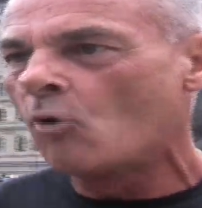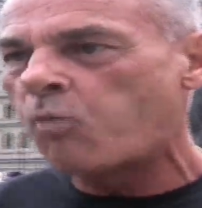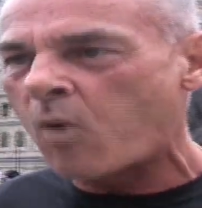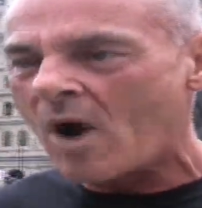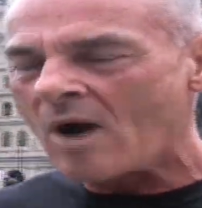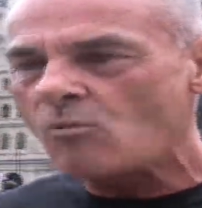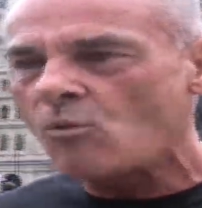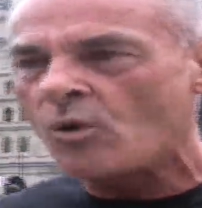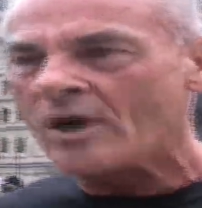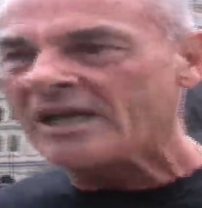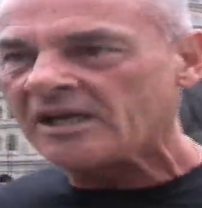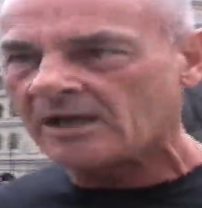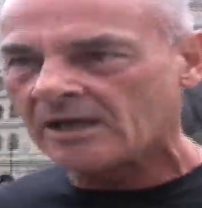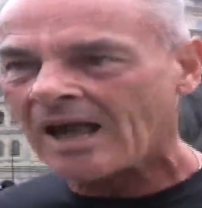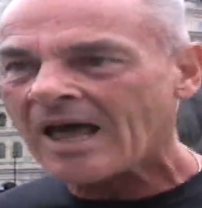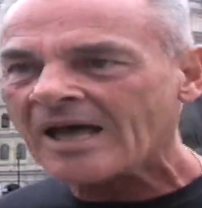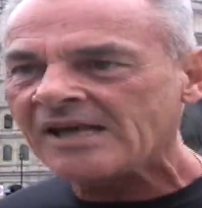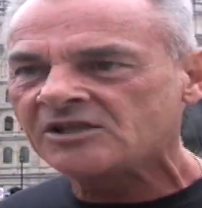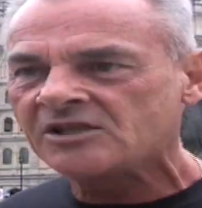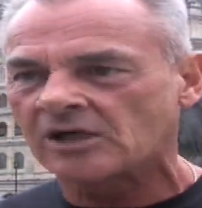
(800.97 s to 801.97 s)
One week
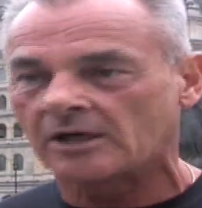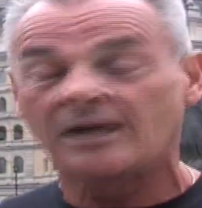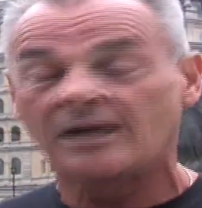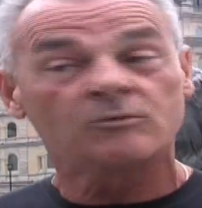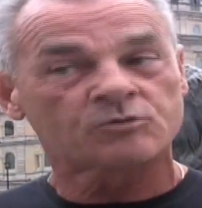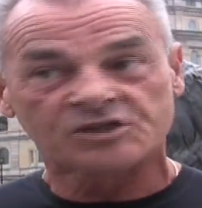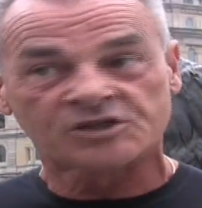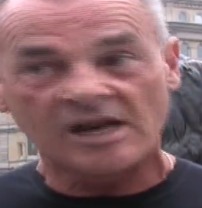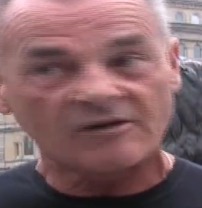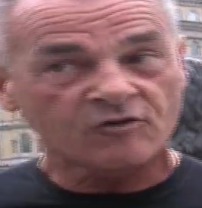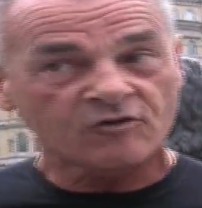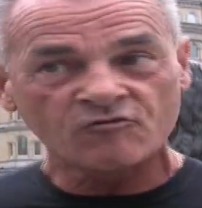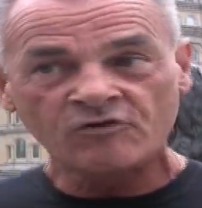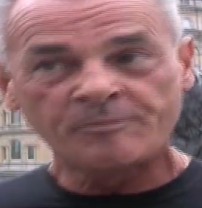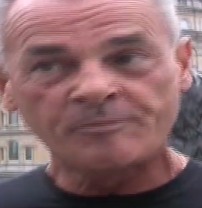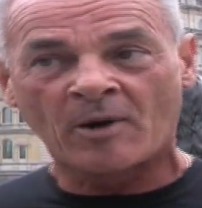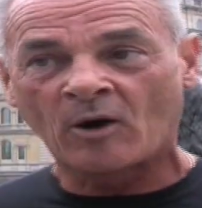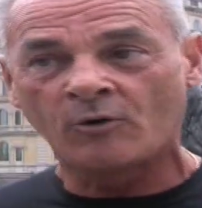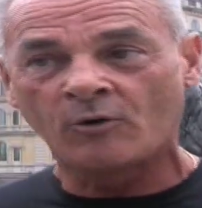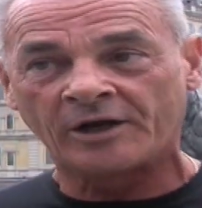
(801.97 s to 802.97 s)
later, it was never
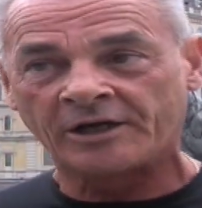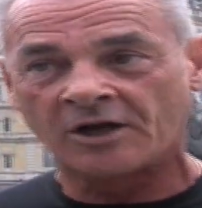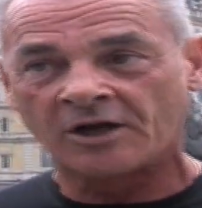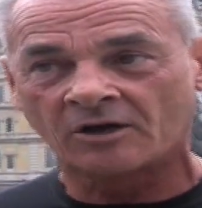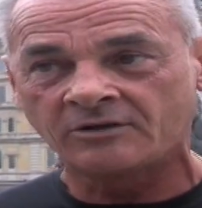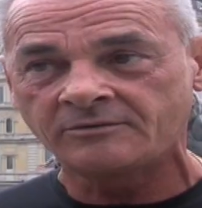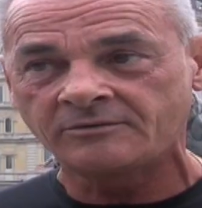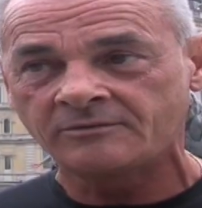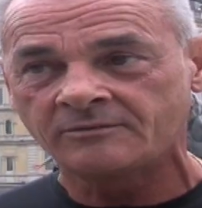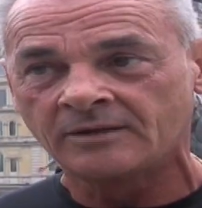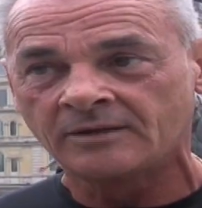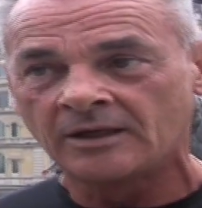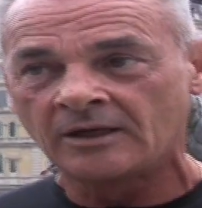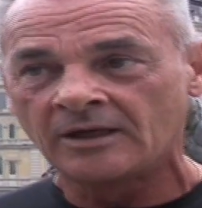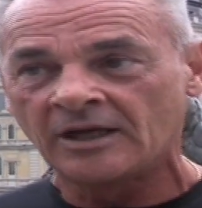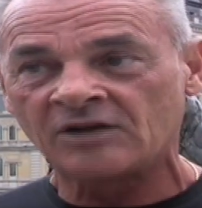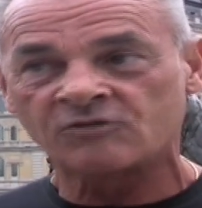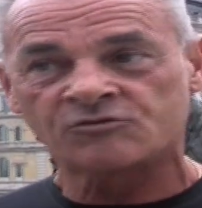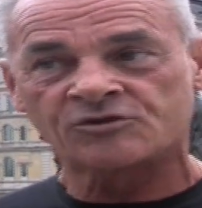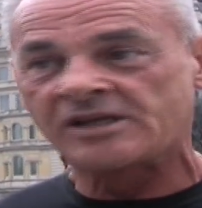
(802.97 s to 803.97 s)
reported on,
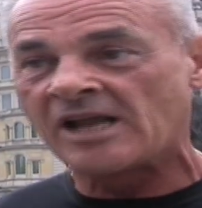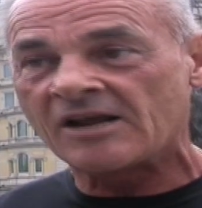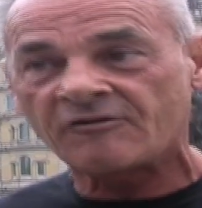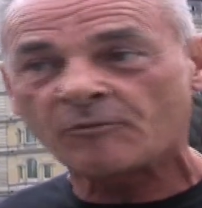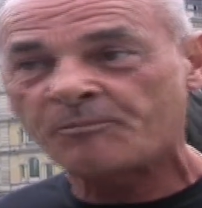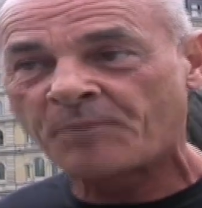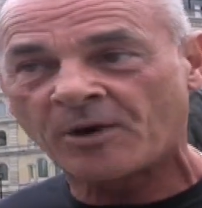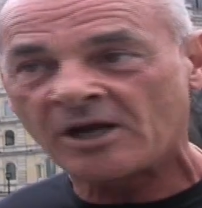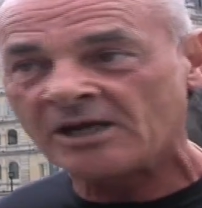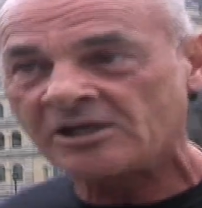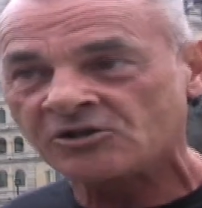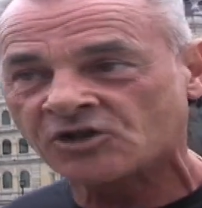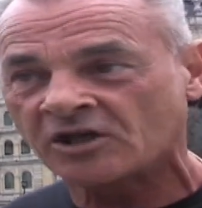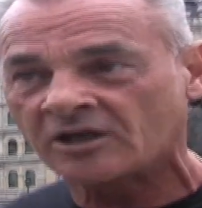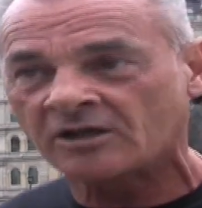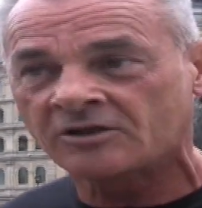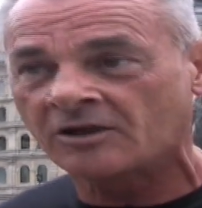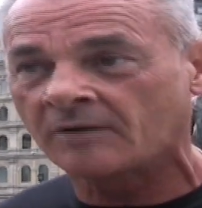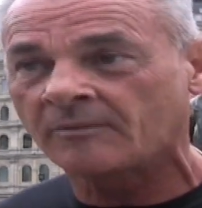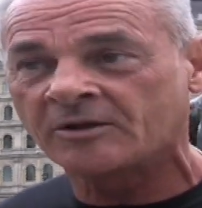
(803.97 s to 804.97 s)
it was never put into
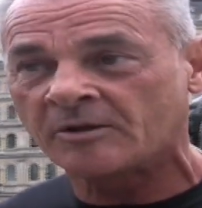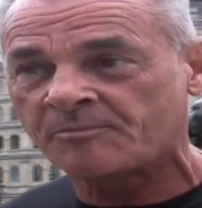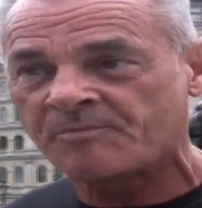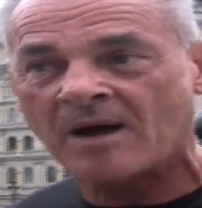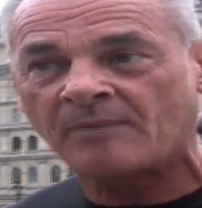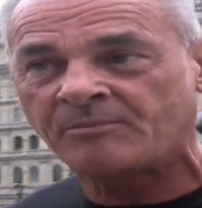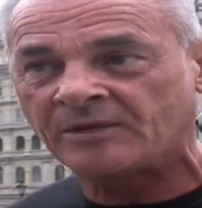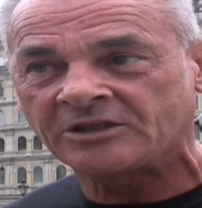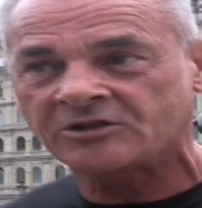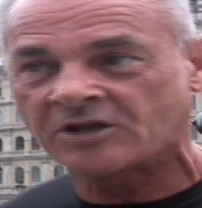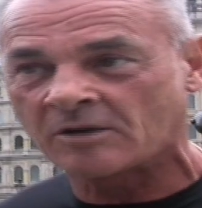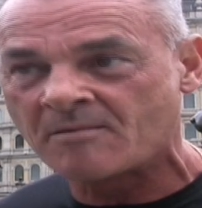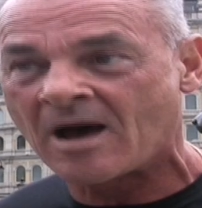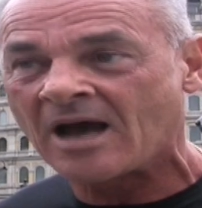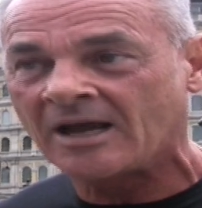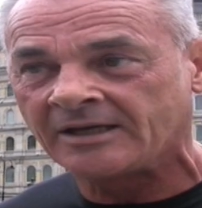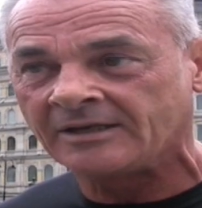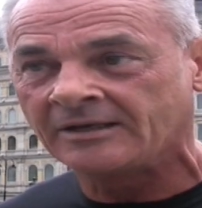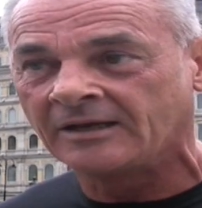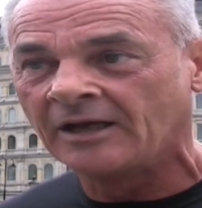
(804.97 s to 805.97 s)
the, the public
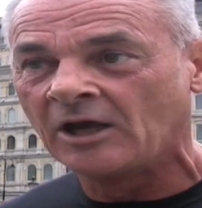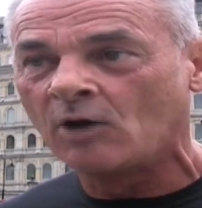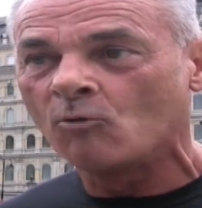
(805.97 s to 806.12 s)
domain.